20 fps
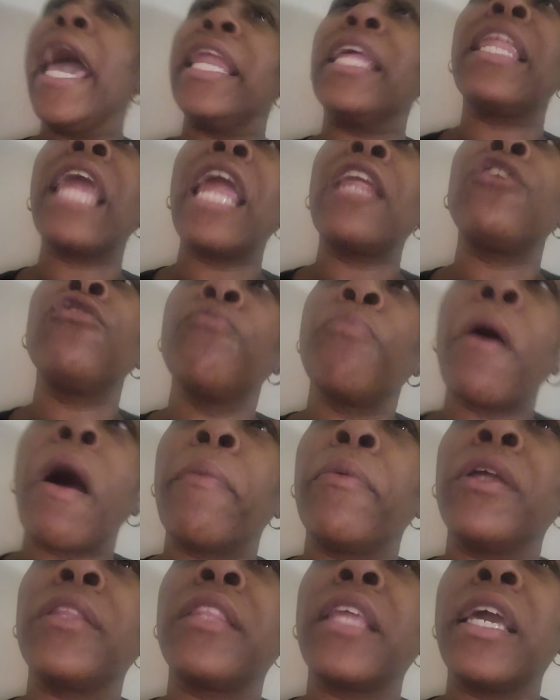And a lot of you
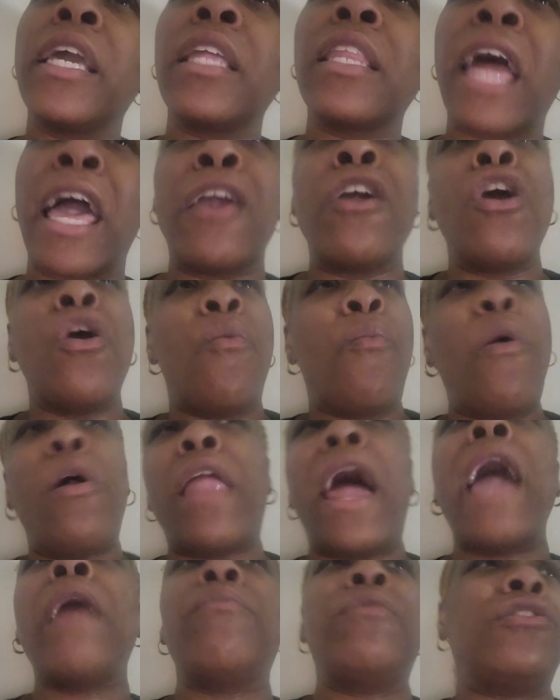probably thinking like,
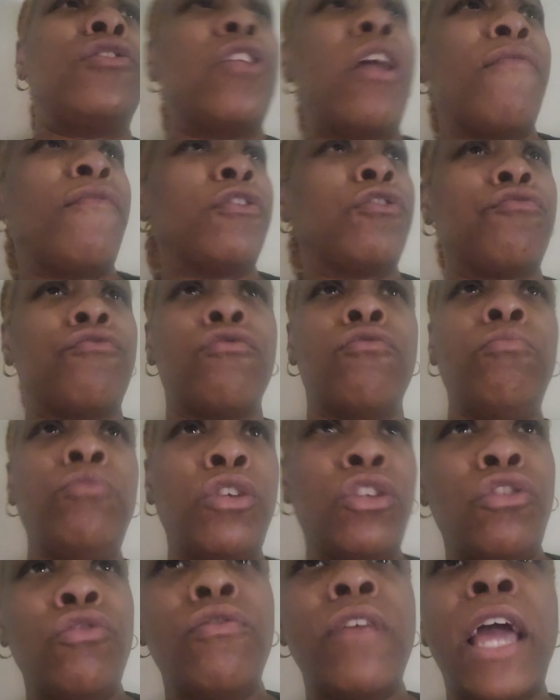well, I was never groomed
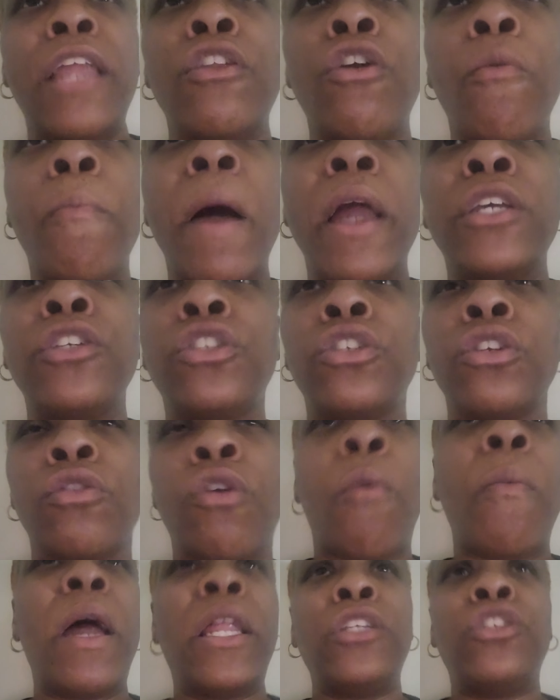to do that. Nobody
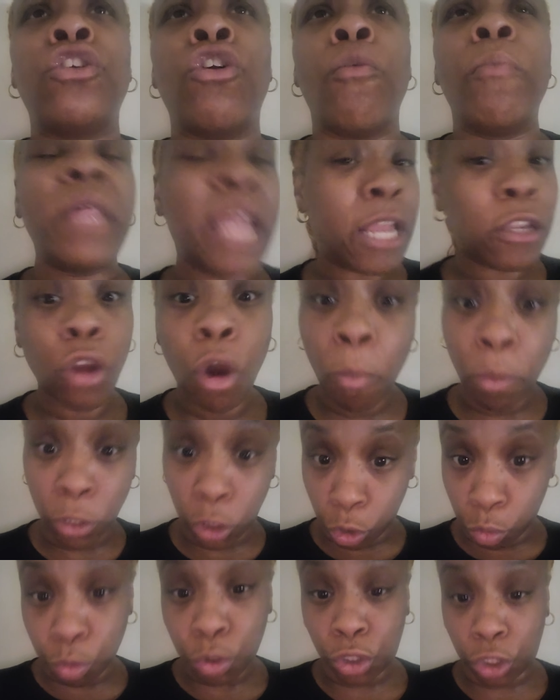nobody told me that. No,
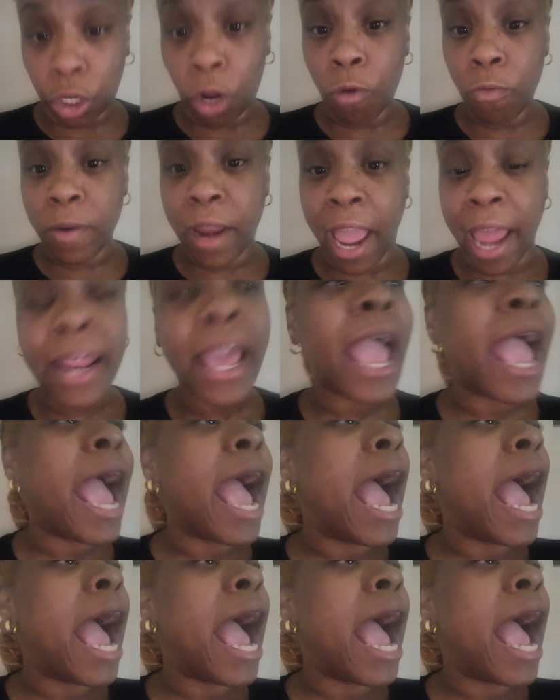but you were shown that.